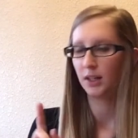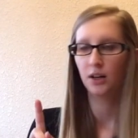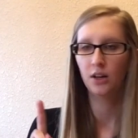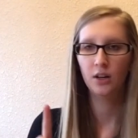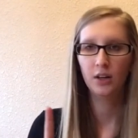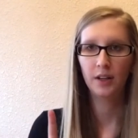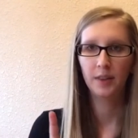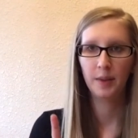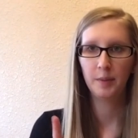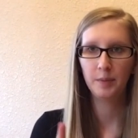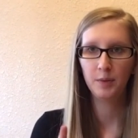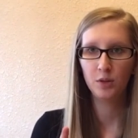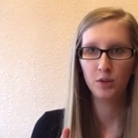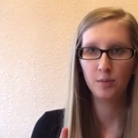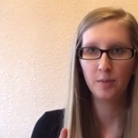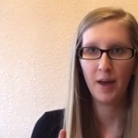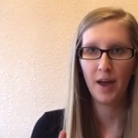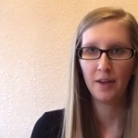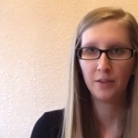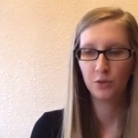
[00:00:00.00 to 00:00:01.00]
hold on, let me do the
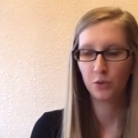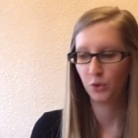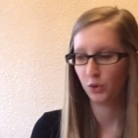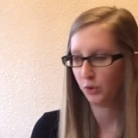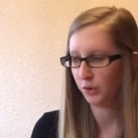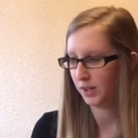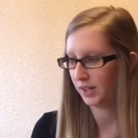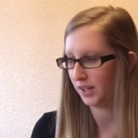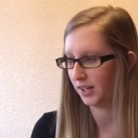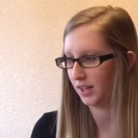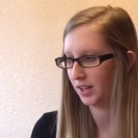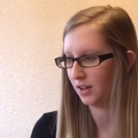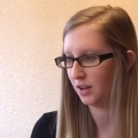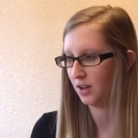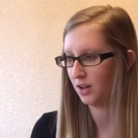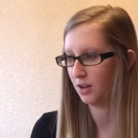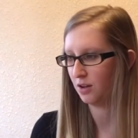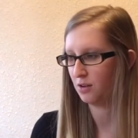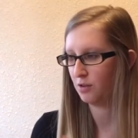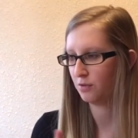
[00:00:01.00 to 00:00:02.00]
math real quick.
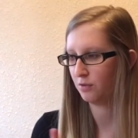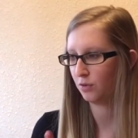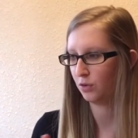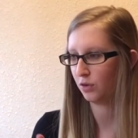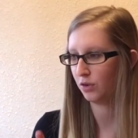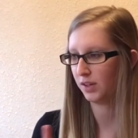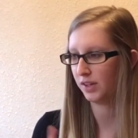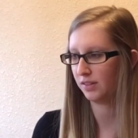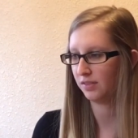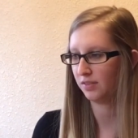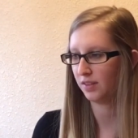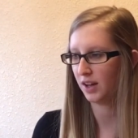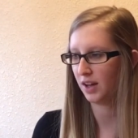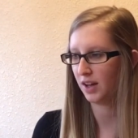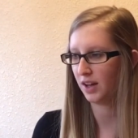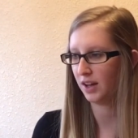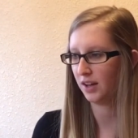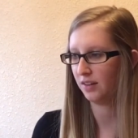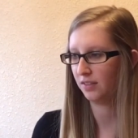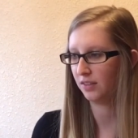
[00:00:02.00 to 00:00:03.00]

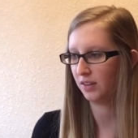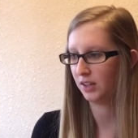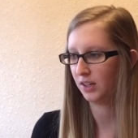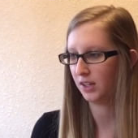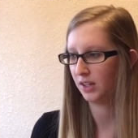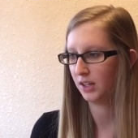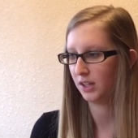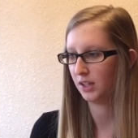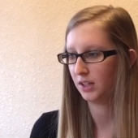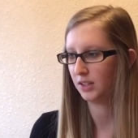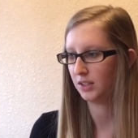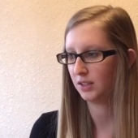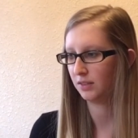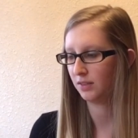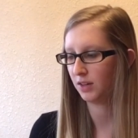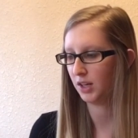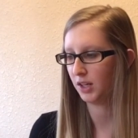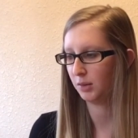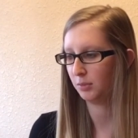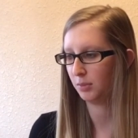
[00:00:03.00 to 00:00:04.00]
45
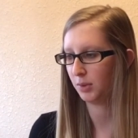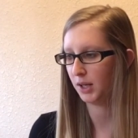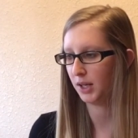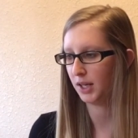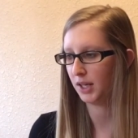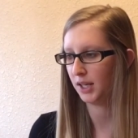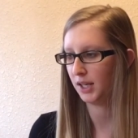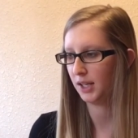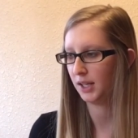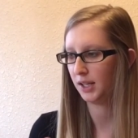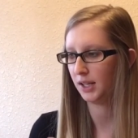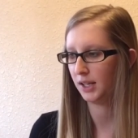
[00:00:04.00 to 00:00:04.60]
divided by